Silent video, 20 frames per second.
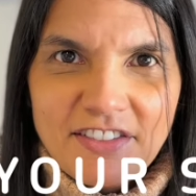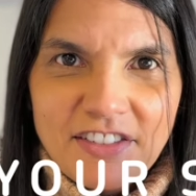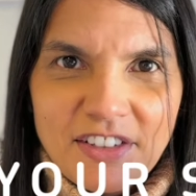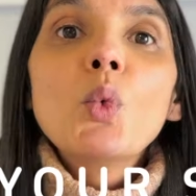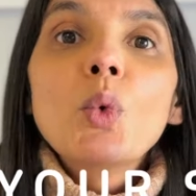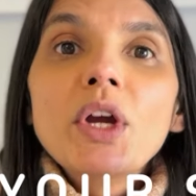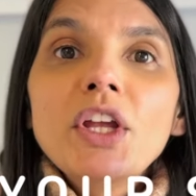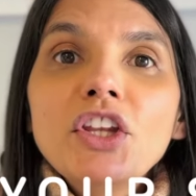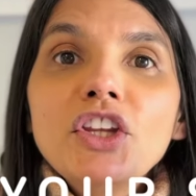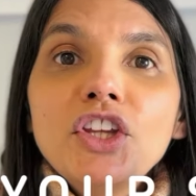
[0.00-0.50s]

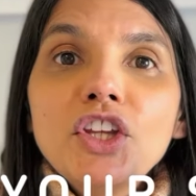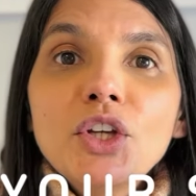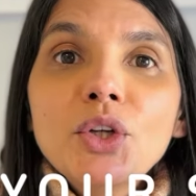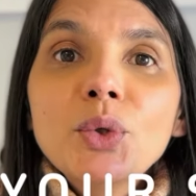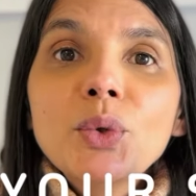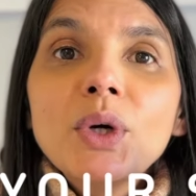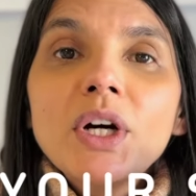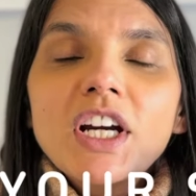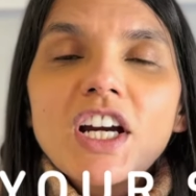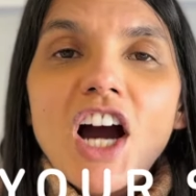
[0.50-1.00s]
When
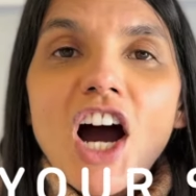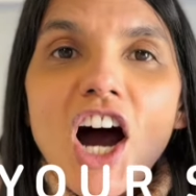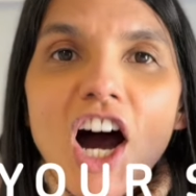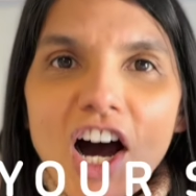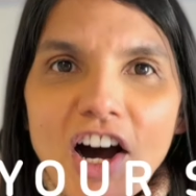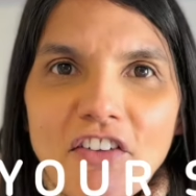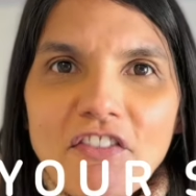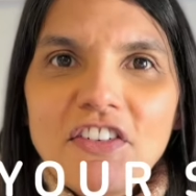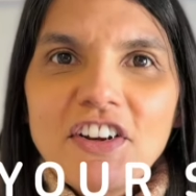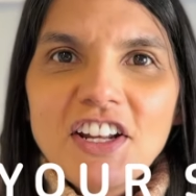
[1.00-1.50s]
you
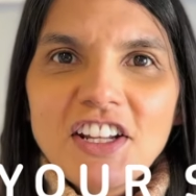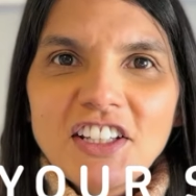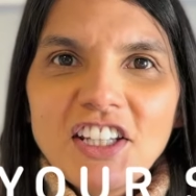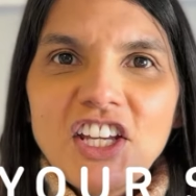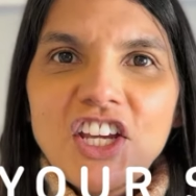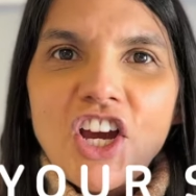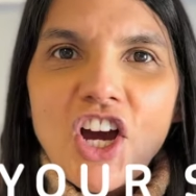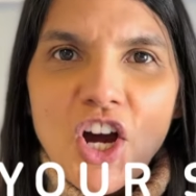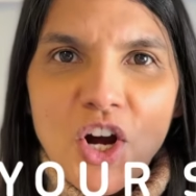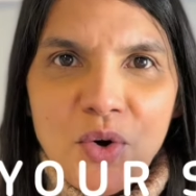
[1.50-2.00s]

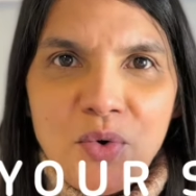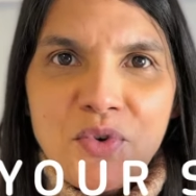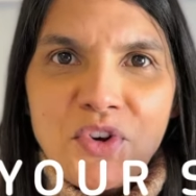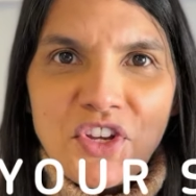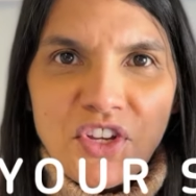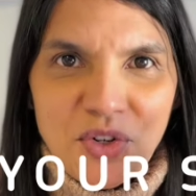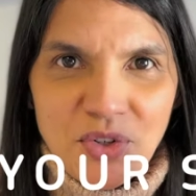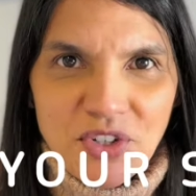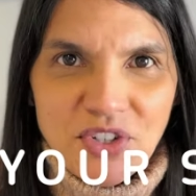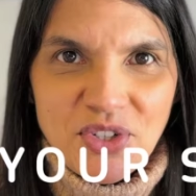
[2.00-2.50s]
confidently own
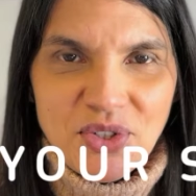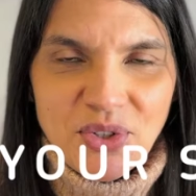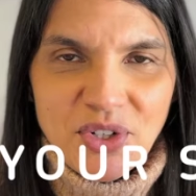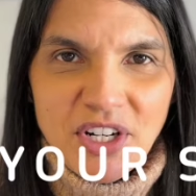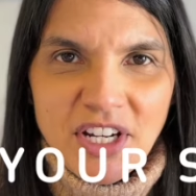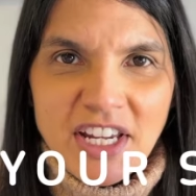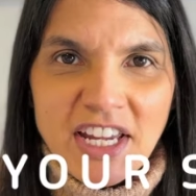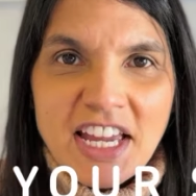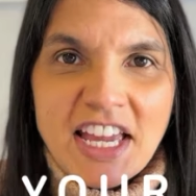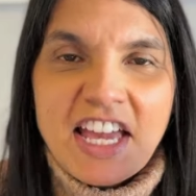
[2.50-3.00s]
your
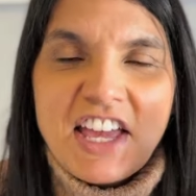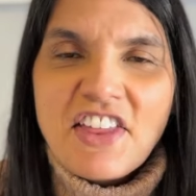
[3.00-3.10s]
story,